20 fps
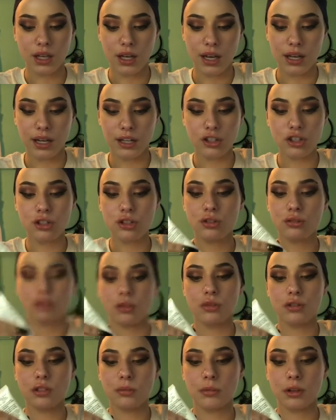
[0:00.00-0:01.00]
And I just
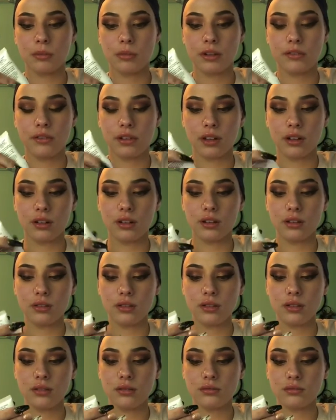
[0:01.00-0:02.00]
throw some on my
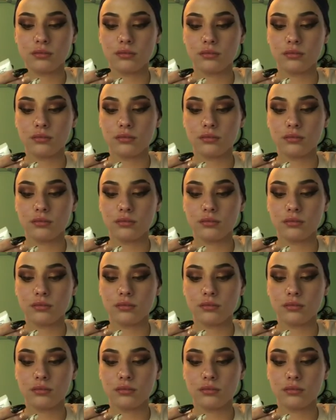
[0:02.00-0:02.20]
fingers.